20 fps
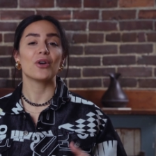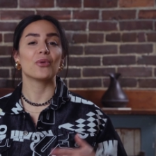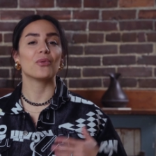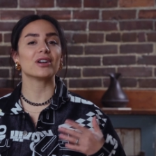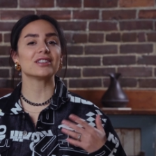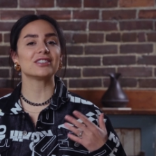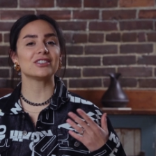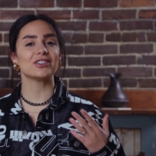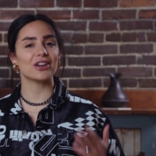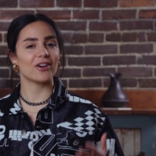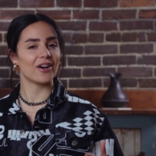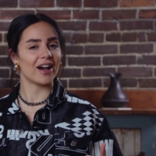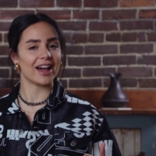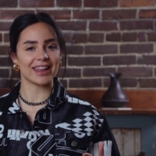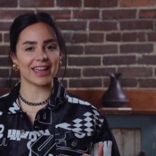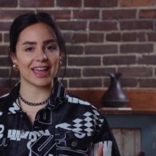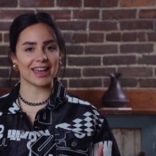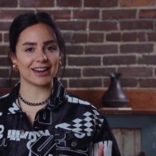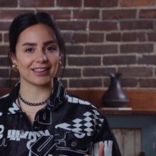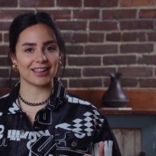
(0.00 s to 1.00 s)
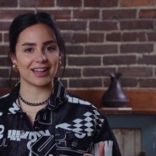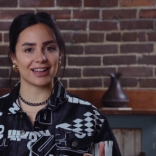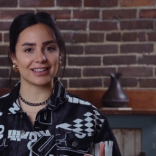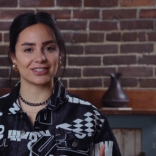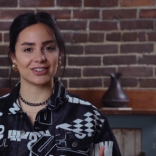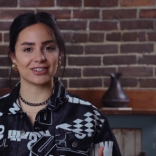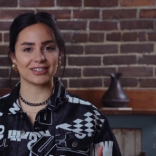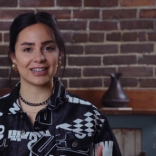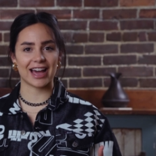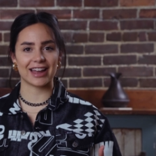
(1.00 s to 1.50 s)
Once you know how to
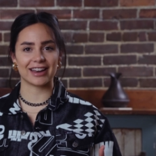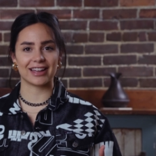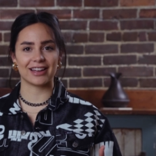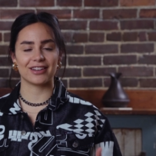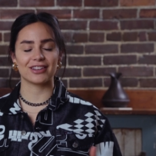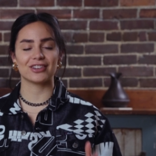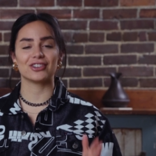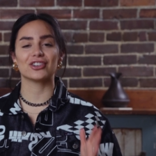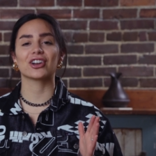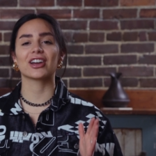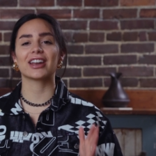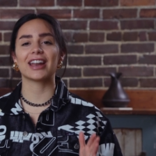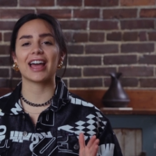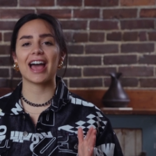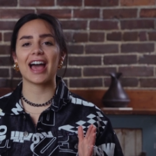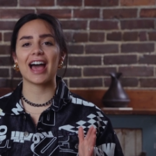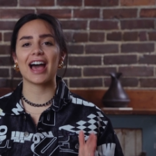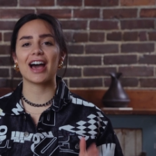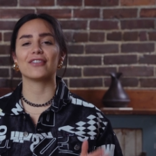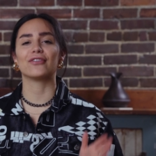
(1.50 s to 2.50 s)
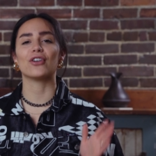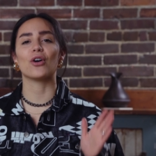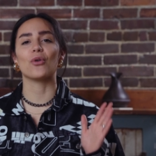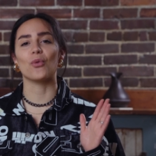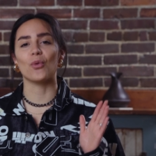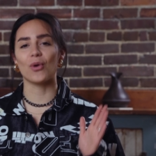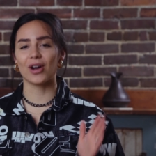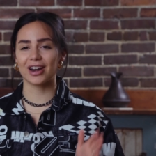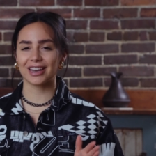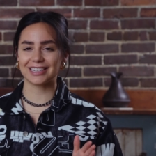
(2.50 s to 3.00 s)
analyze your data, you're gonna have
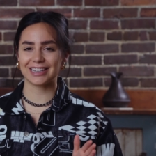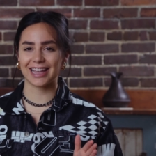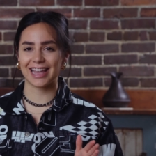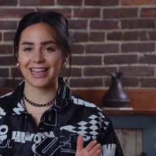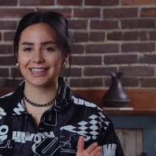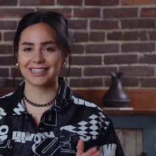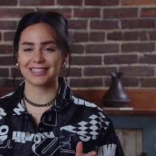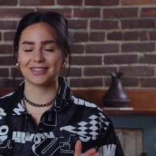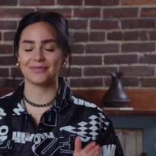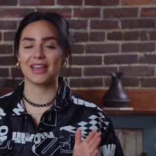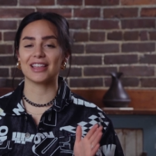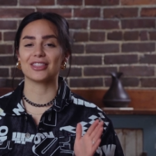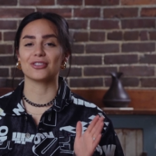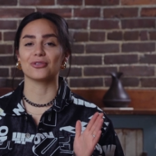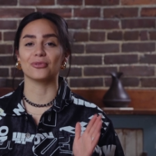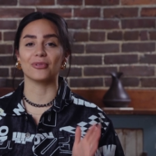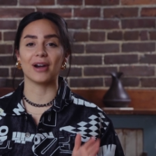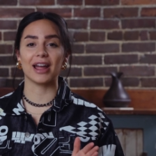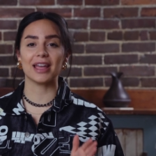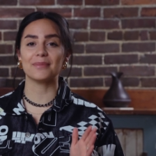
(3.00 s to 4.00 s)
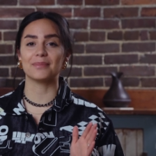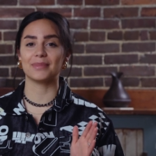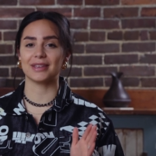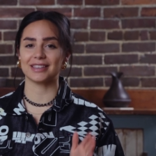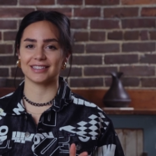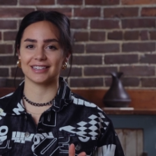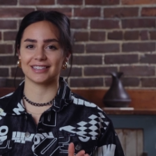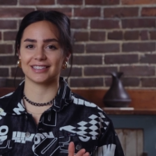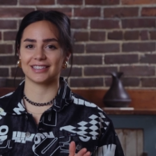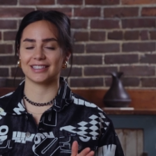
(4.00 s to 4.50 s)
what it takes to make the right
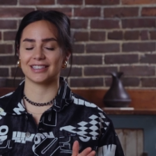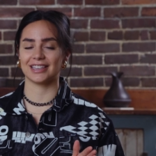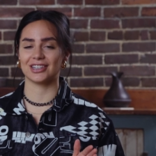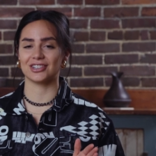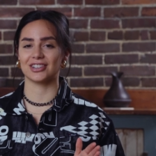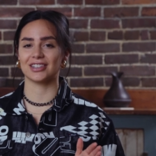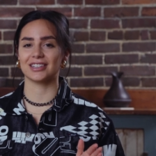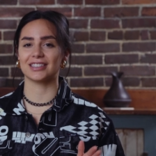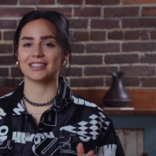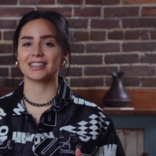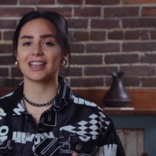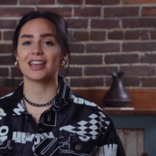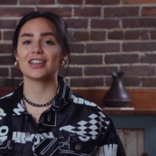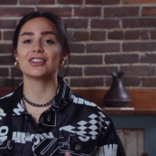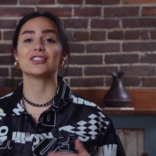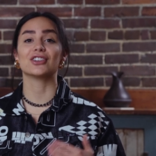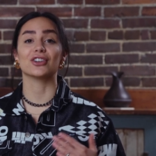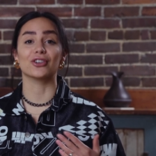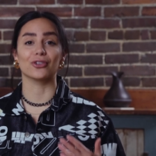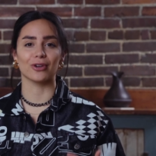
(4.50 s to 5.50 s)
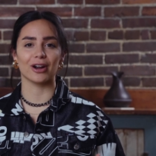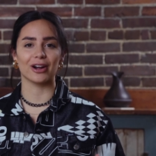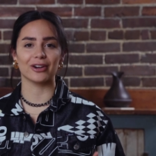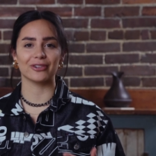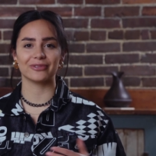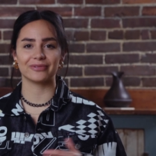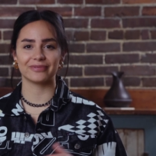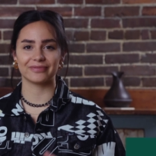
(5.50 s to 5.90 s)
business decisions to grow.